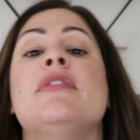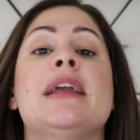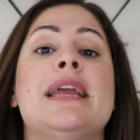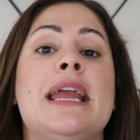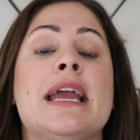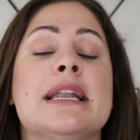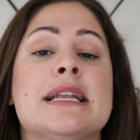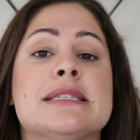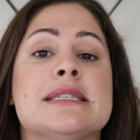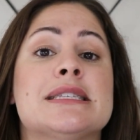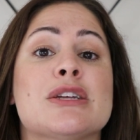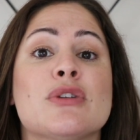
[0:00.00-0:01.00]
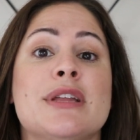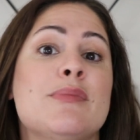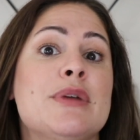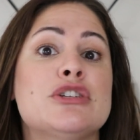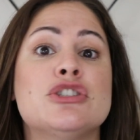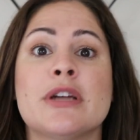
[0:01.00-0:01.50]
They can't necessarily
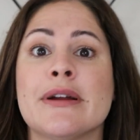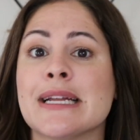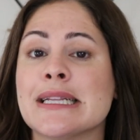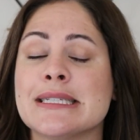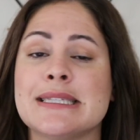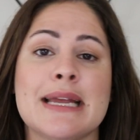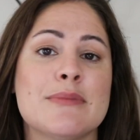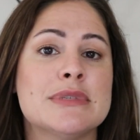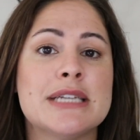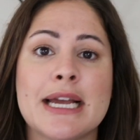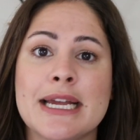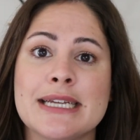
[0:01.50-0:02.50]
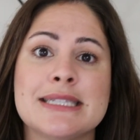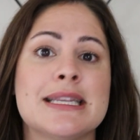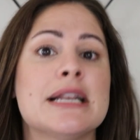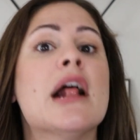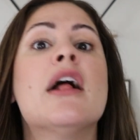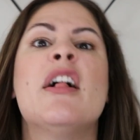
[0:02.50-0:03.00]
be sharing the same dice
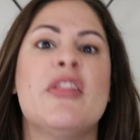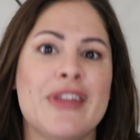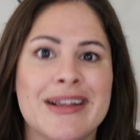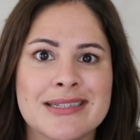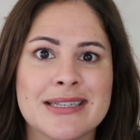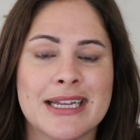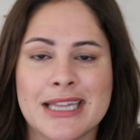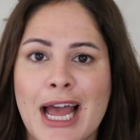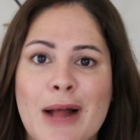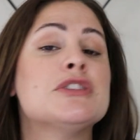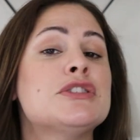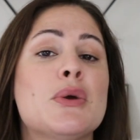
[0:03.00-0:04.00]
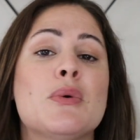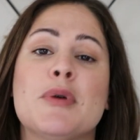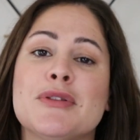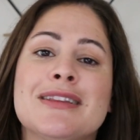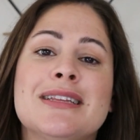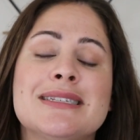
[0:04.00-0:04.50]
and things like that. So
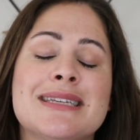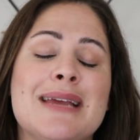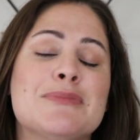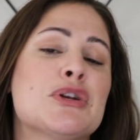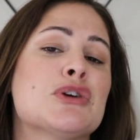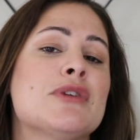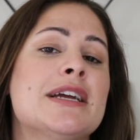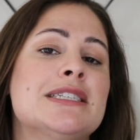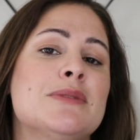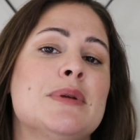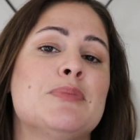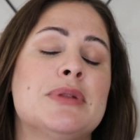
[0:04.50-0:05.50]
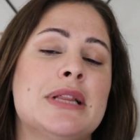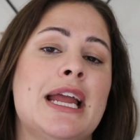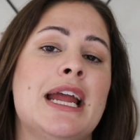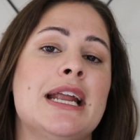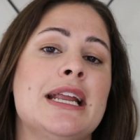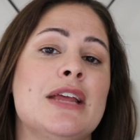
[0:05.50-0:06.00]
both of these games are great to be
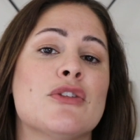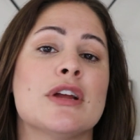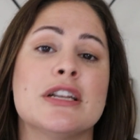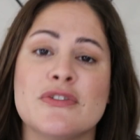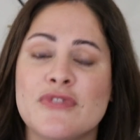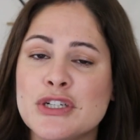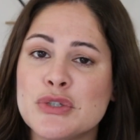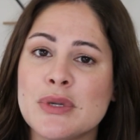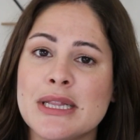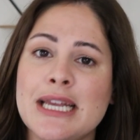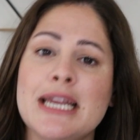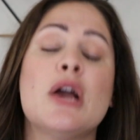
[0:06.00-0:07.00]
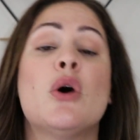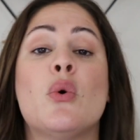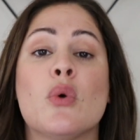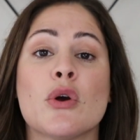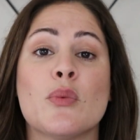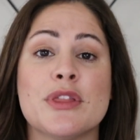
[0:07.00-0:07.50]
played either individually
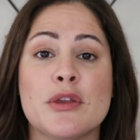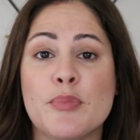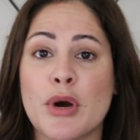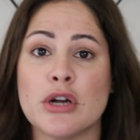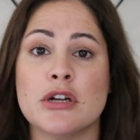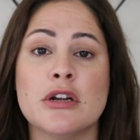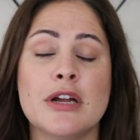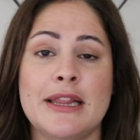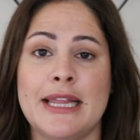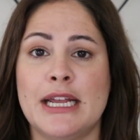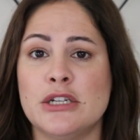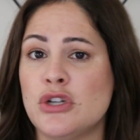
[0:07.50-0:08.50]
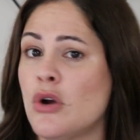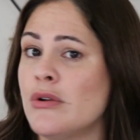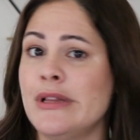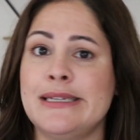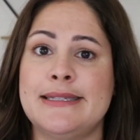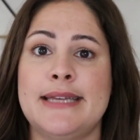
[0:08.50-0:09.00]
or with a partner and they can
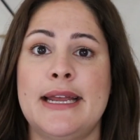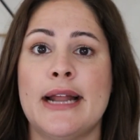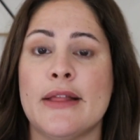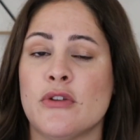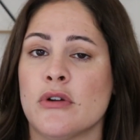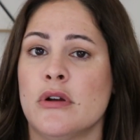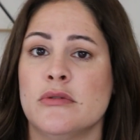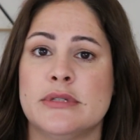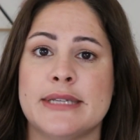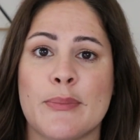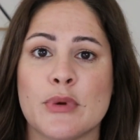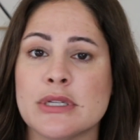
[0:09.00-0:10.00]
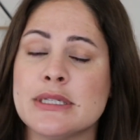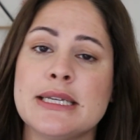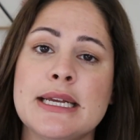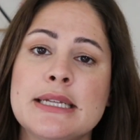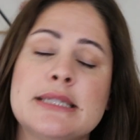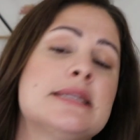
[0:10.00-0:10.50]
totally sit at their own separate
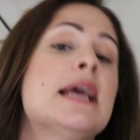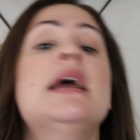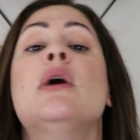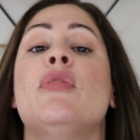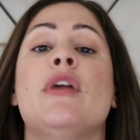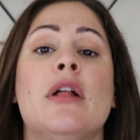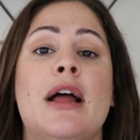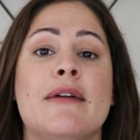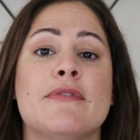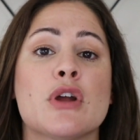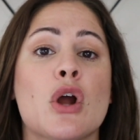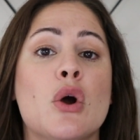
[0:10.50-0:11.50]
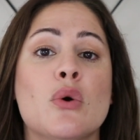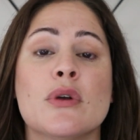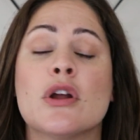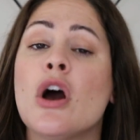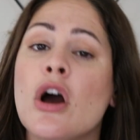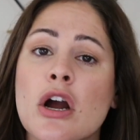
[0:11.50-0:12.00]
seats. They'll have their
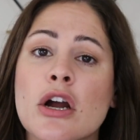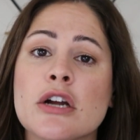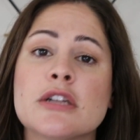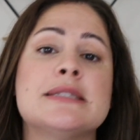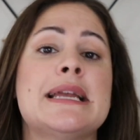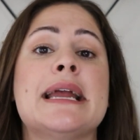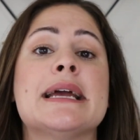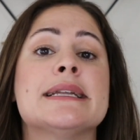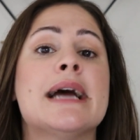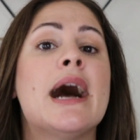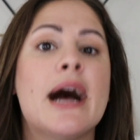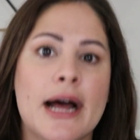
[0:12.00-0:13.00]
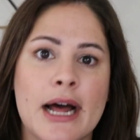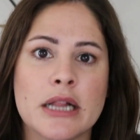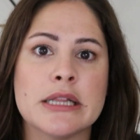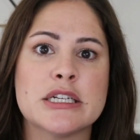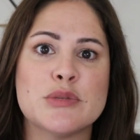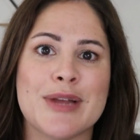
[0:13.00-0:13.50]
own cards and
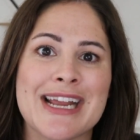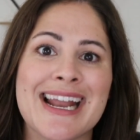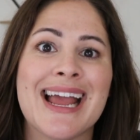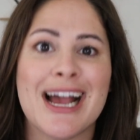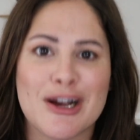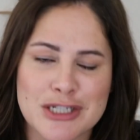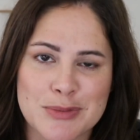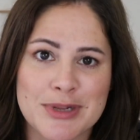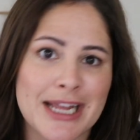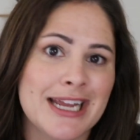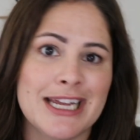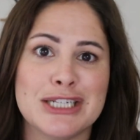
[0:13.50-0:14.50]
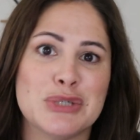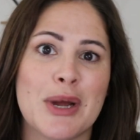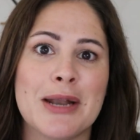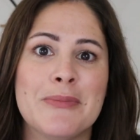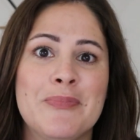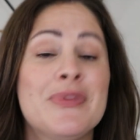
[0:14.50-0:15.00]
I'll explain how to play each one.